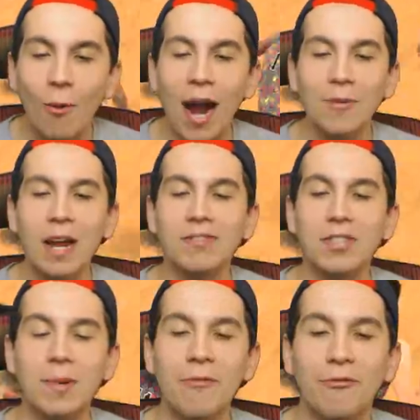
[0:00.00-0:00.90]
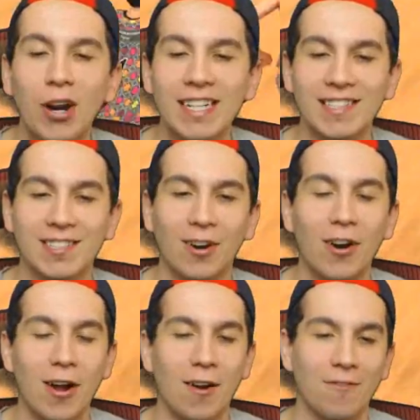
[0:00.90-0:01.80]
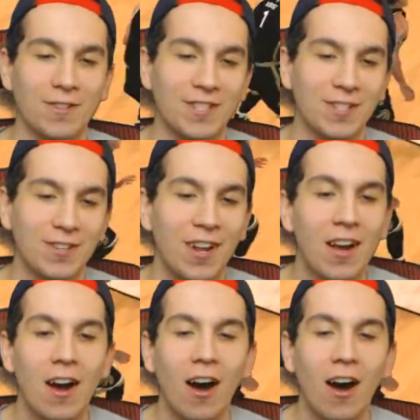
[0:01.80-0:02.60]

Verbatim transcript: Why do we have so many freaking turnovers, dude?